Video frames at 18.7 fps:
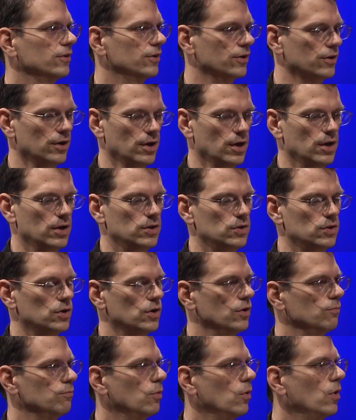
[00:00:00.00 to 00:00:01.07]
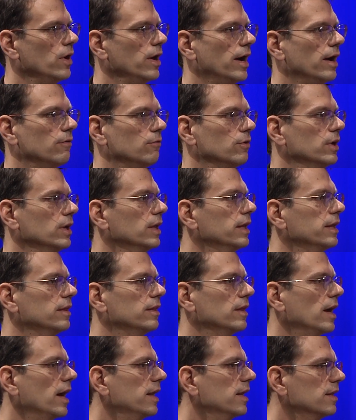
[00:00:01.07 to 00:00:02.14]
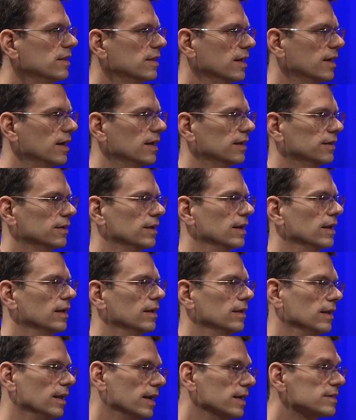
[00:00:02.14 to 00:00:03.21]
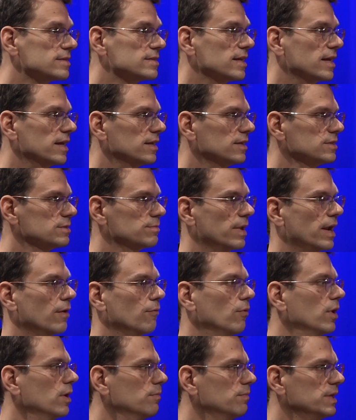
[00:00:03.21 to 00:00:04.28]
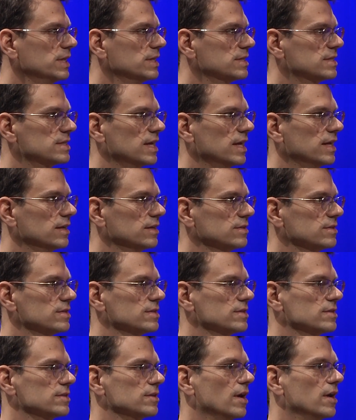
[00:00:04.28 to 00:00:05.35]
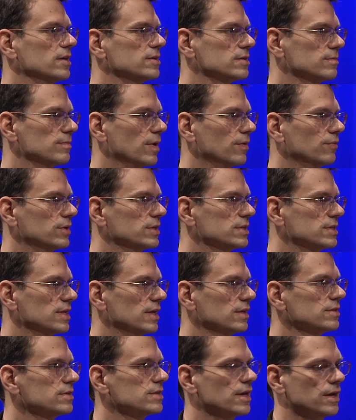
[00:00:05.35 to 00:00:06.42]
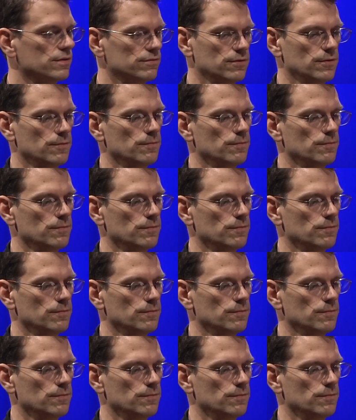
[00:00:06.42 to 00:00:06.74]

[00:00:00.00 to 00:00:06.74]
Or, I didn't think I'd gonna like sales, but I want to be in sales. This is awesome. I want to sell stuff.